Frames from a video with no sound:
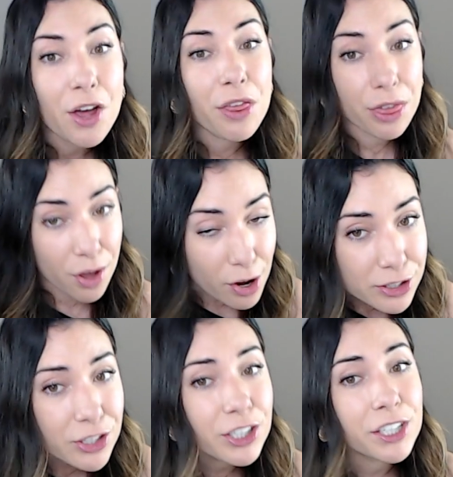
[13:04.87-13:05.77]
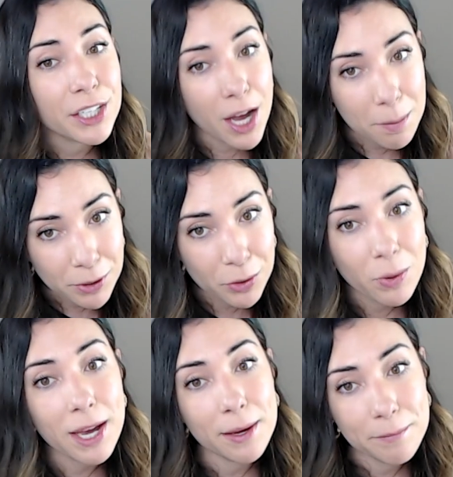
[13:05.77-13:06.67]
Thoughts are going to come your
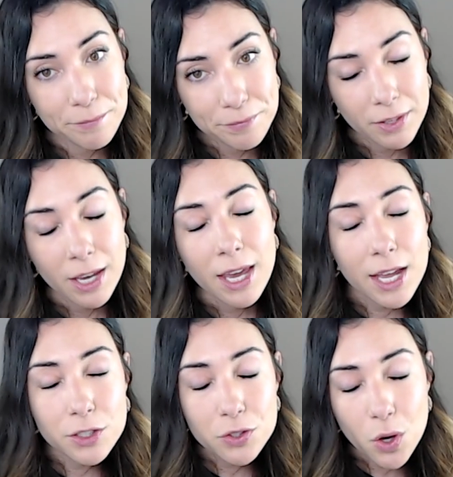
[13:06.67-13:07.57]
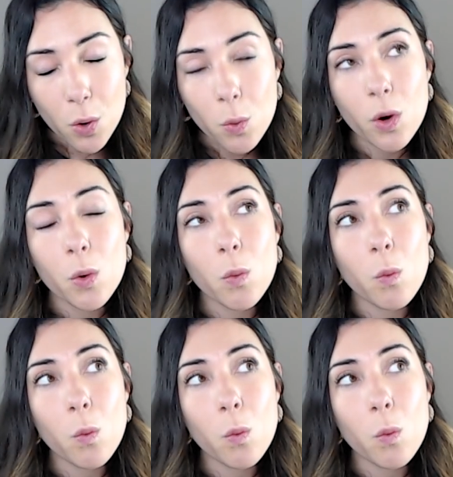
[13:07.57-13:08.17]
way. And so